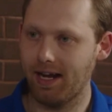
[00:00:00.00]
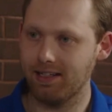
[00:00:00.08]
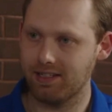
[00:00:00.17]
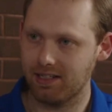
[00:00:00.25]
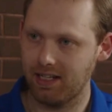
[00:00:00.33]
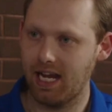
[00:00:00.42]
A
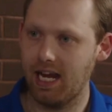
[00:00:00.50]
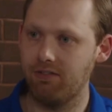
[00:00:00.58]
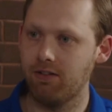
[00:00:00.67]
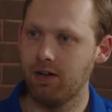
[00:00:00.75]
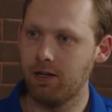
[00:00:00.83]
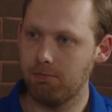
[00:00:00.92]

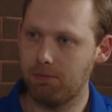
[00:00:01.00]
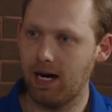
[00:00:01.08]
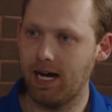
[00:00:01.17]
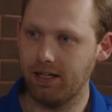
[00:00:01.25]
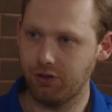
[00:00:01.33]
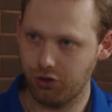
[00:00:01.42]
slave
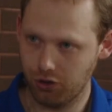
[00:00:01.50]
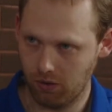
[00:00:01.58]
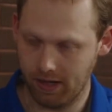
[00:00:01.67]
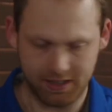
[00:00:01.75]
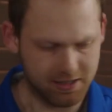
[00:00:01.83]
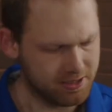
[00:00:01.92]
by
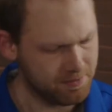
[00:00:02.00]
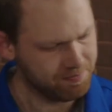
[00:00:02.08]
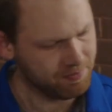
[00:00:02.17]
choice.